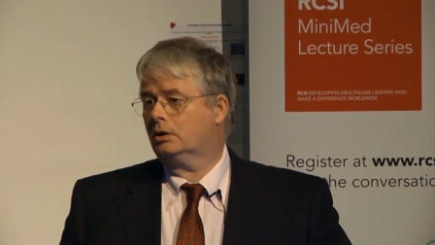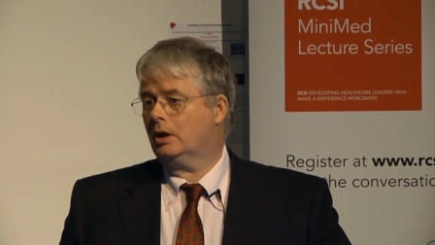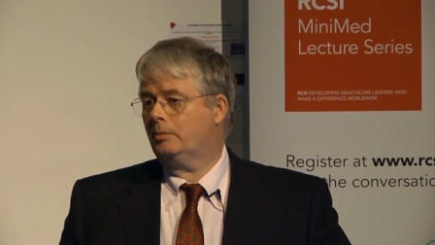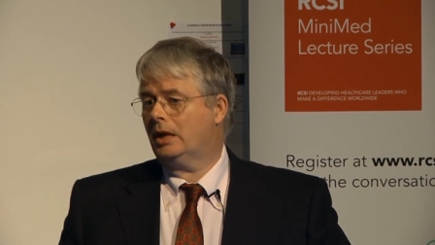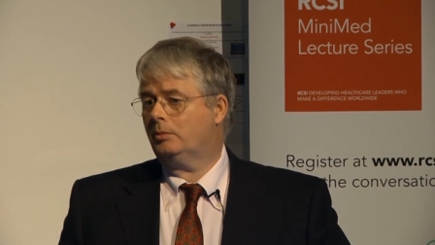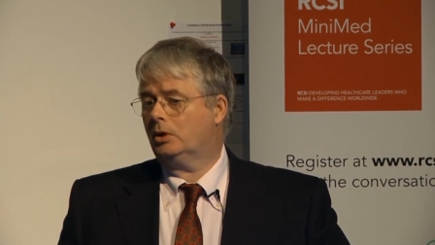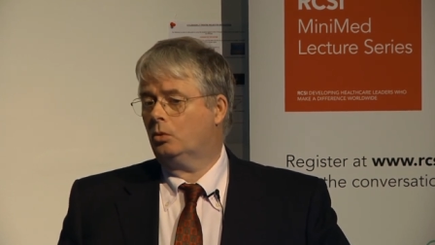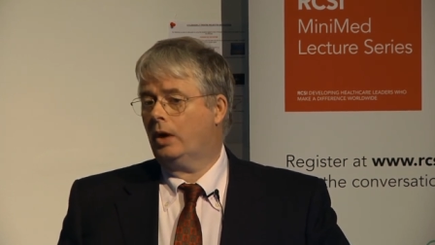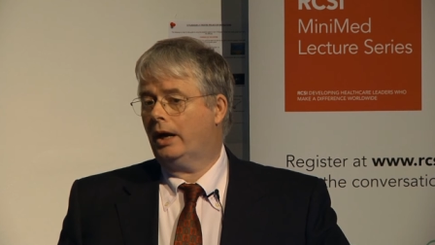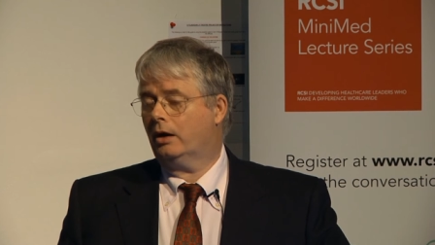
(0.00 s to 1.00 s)
They may be
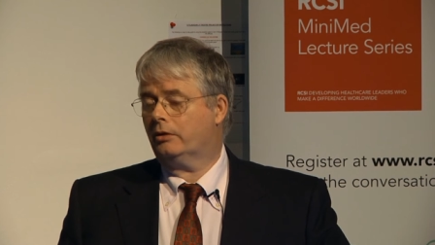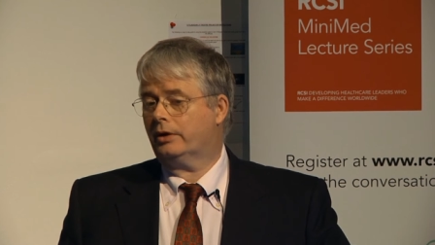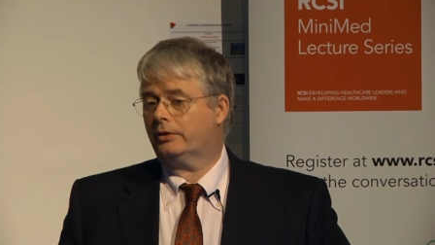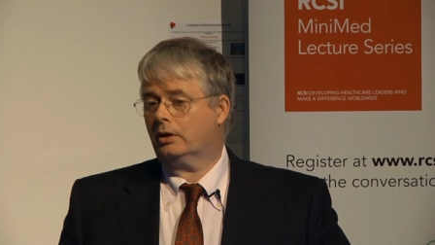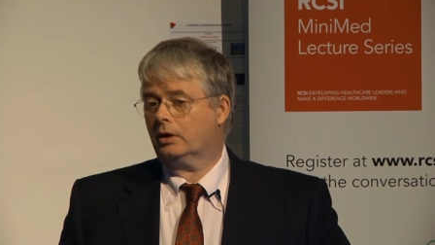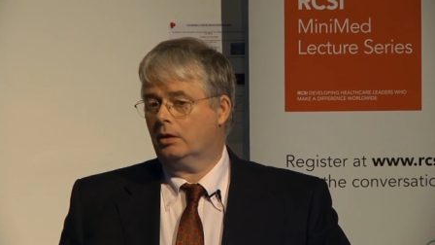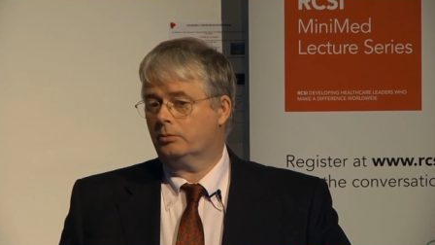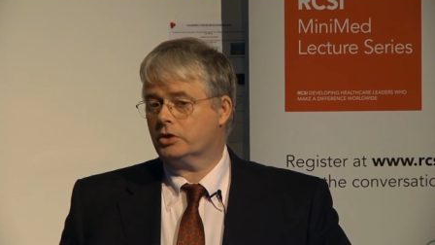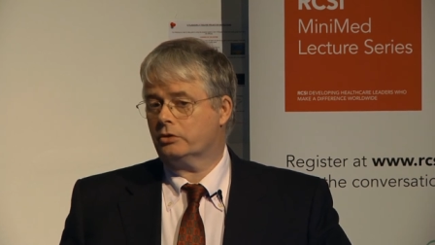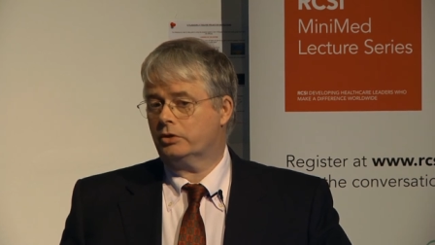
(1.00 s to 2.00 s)
aware that their
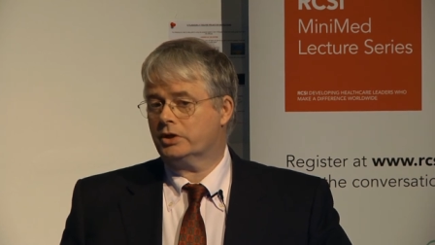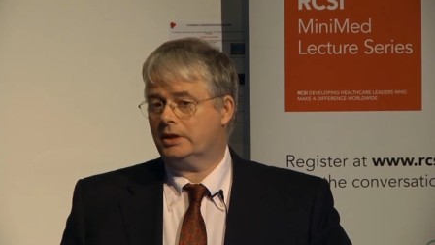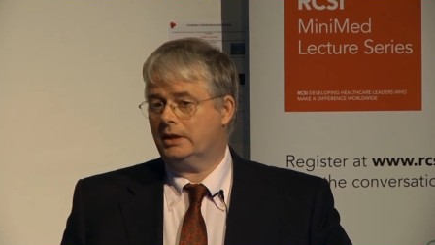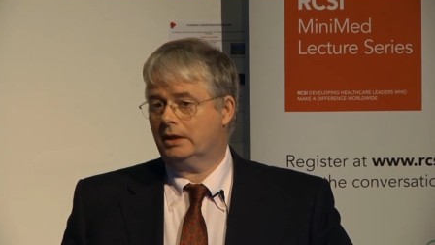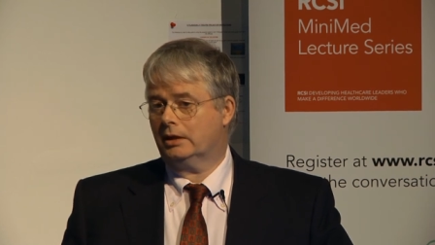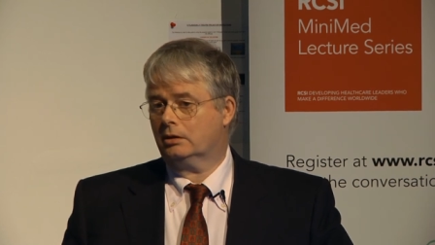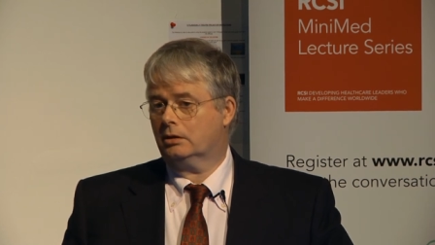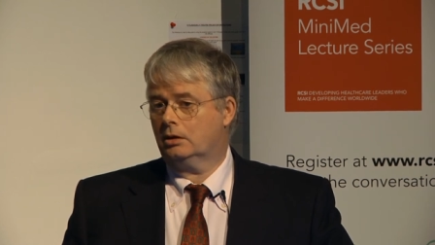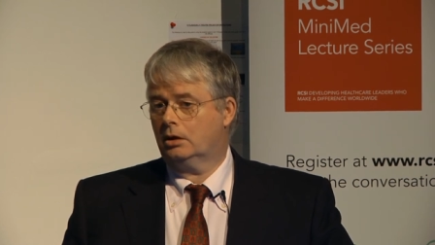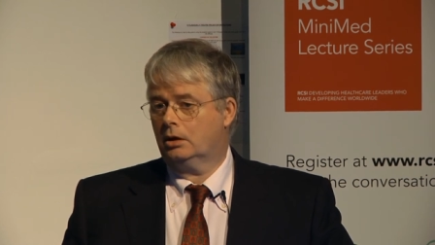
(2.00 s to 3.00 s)
gums are receding
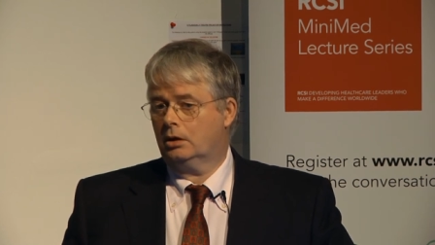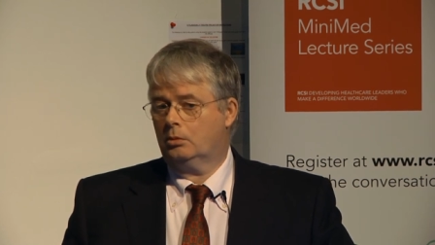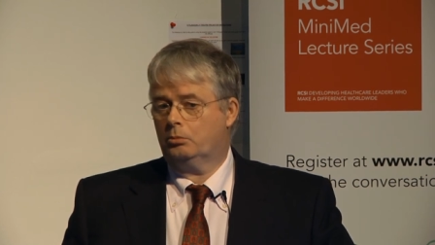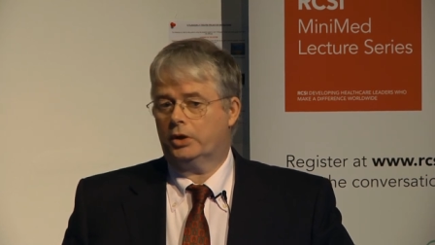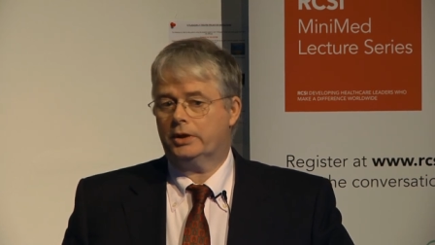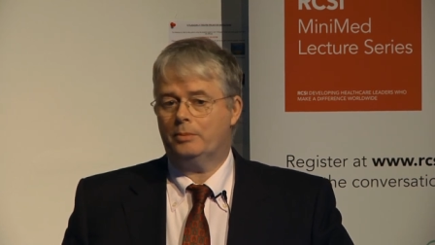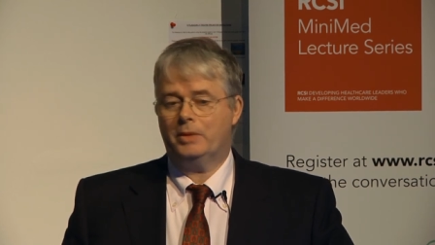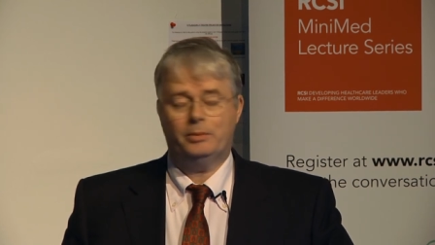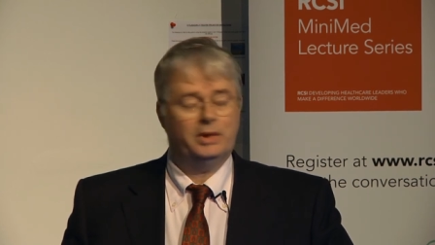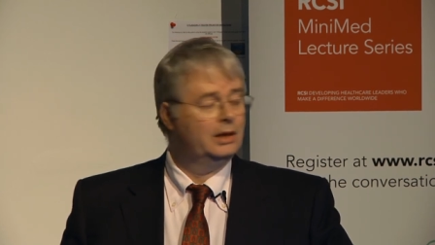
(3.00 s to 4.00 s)
but they
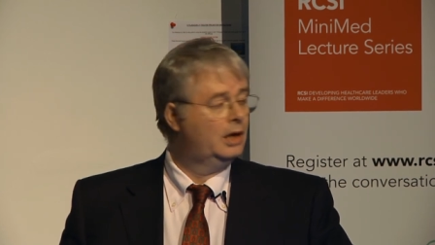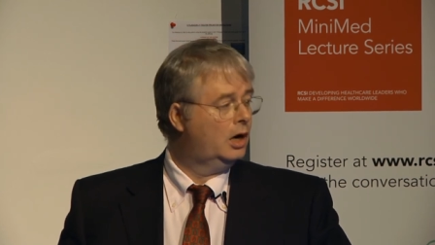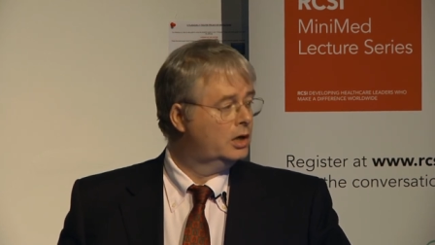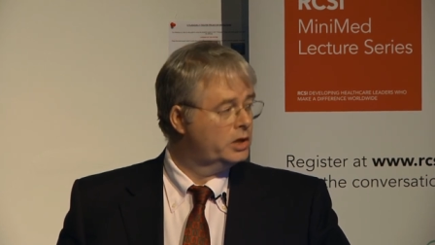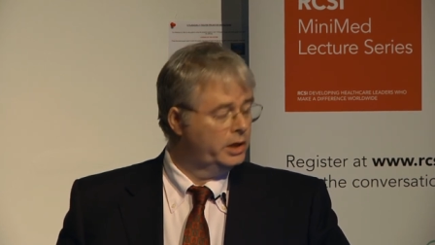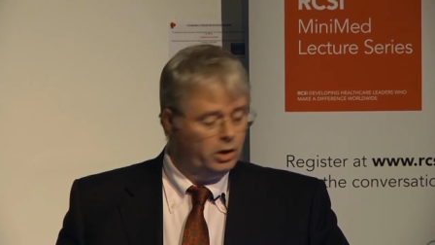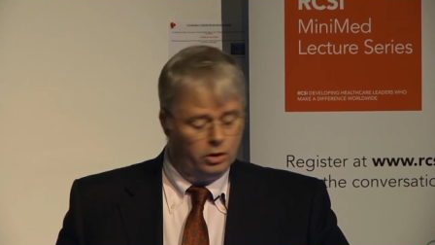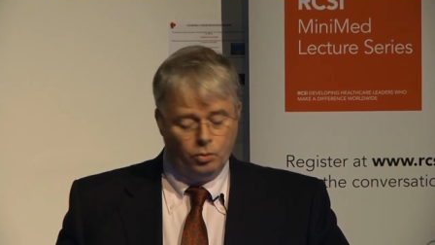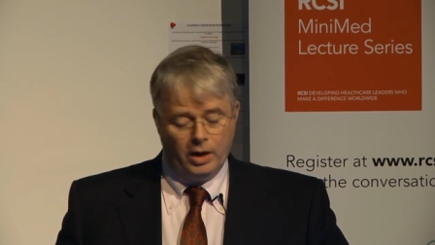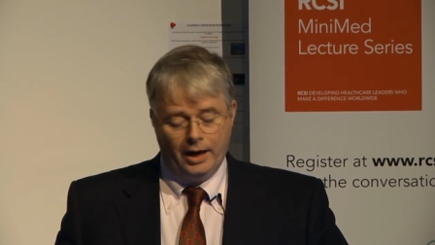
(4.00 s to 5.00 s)
may be largely
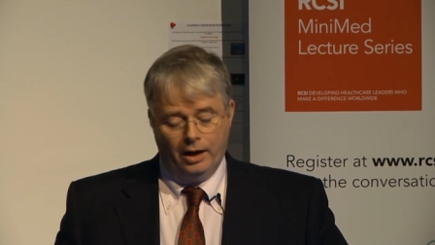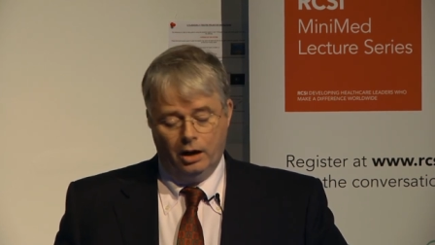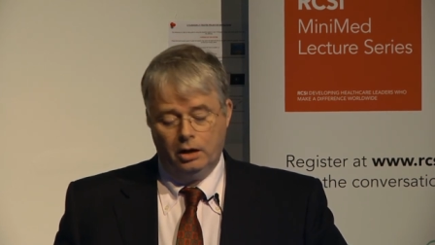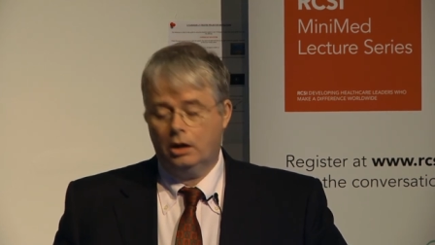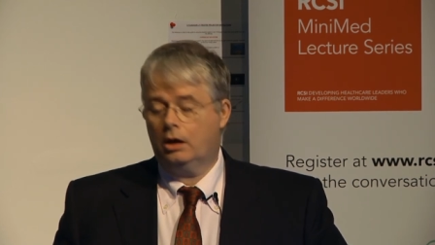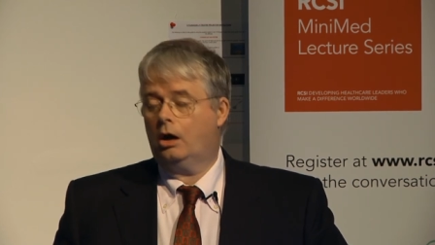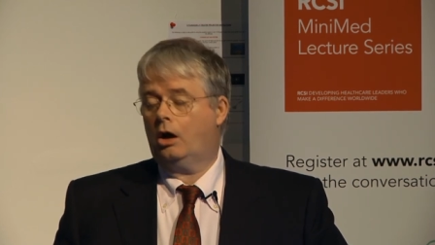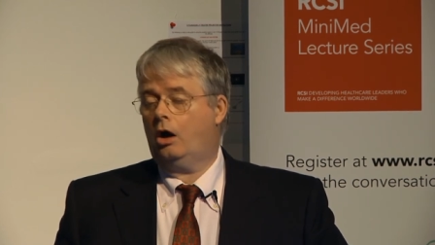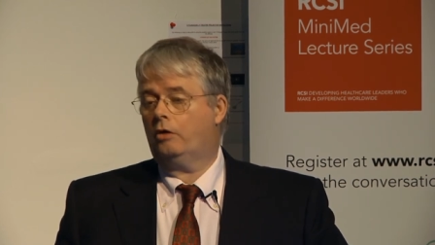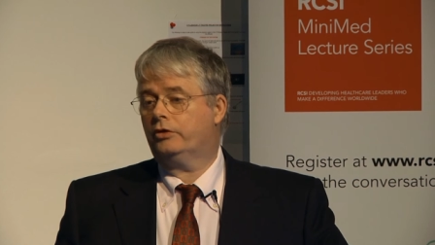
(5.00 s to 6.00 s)
unaware
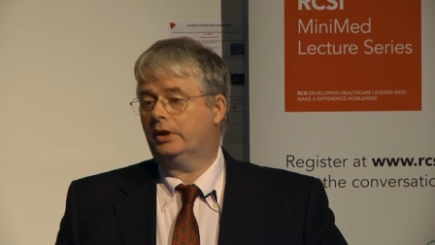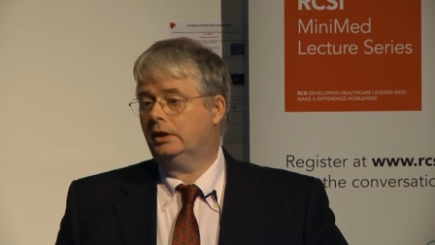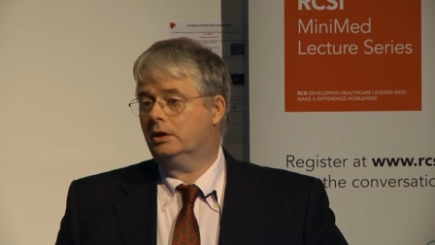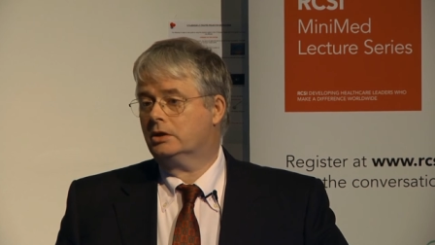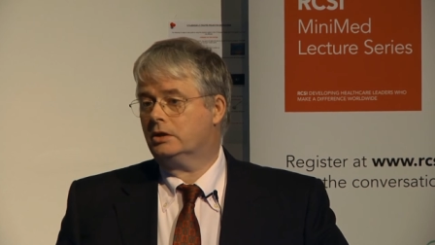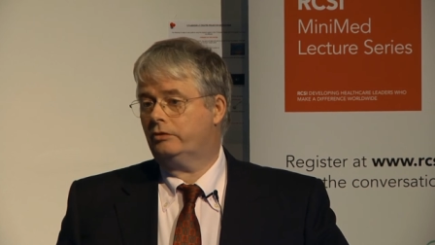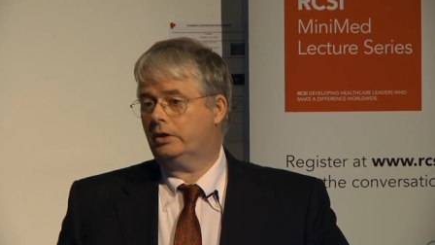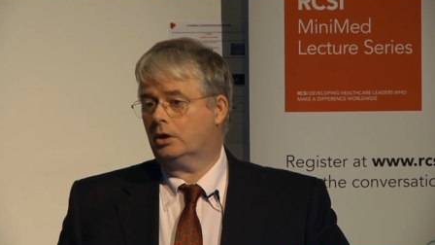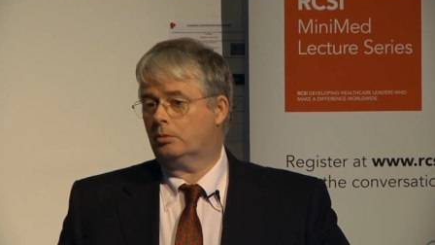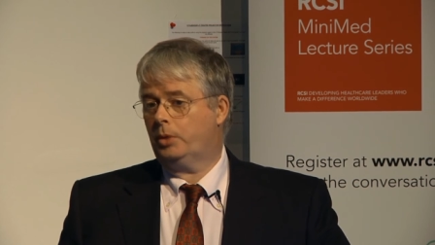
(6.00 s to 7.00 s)
of the
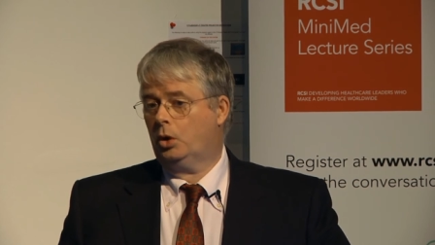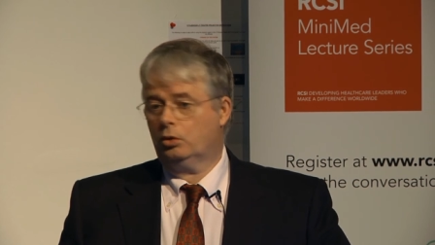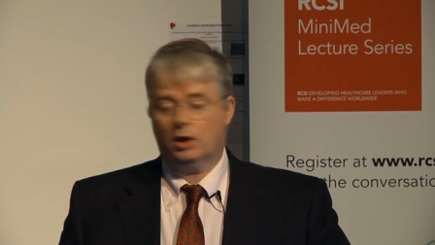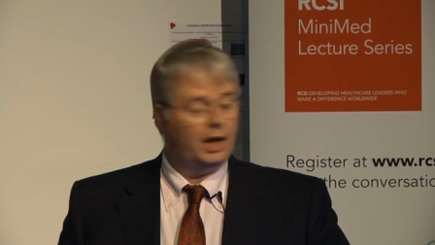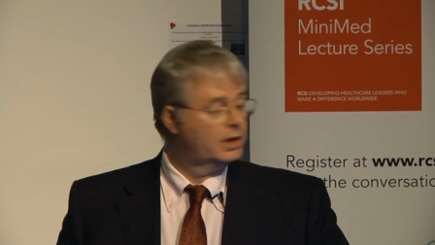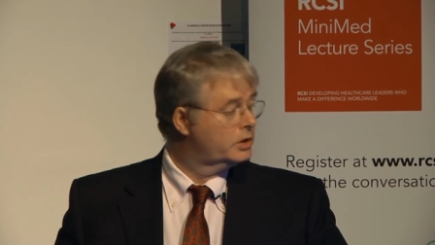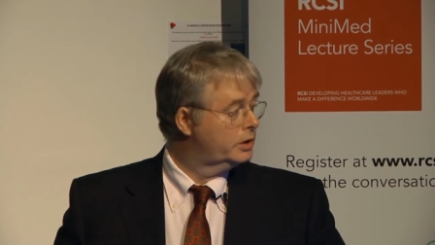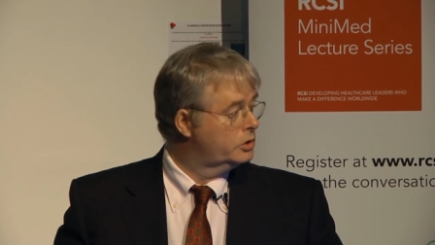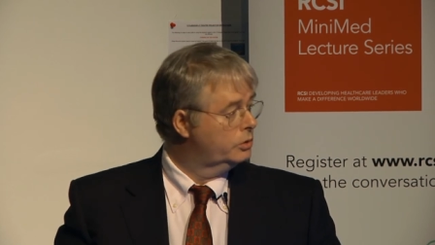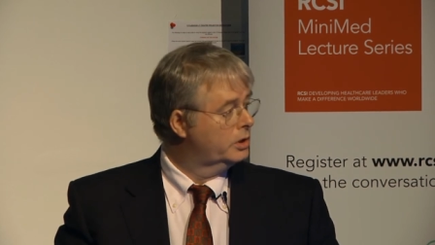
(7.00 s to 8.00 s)
severe bone loss
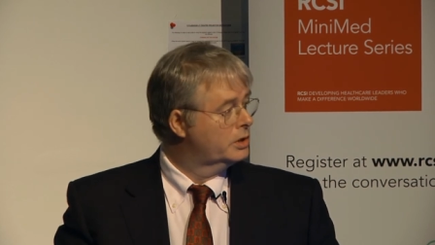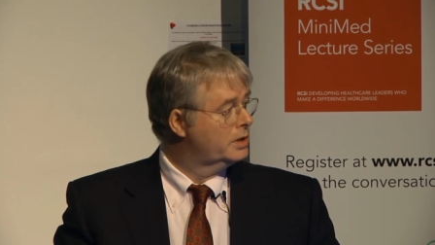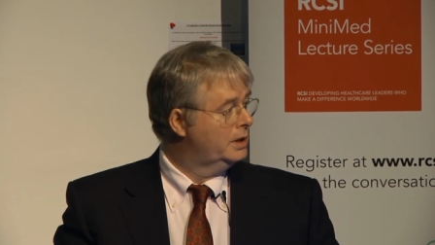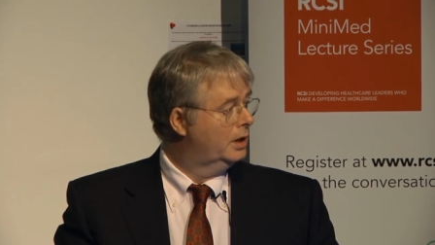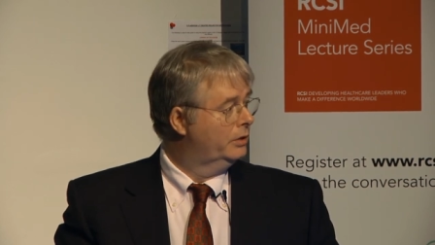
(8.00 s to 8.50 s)
that you can see